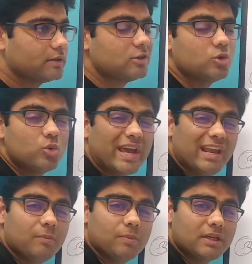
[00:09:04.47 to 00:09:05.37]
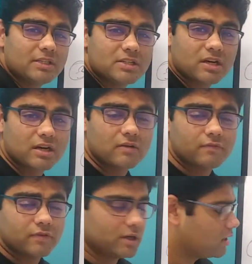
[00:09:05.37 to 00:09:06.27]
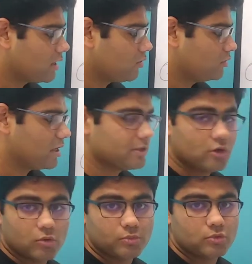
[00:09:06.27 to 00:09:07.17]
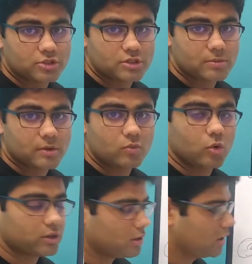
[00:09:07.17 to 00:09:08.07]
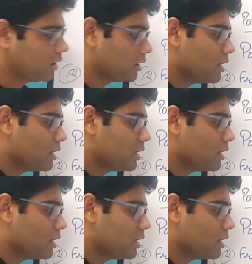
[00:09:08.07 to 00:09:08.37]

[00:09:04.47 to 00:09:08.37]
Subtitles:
you help Instagram figure out that your post is about what thing.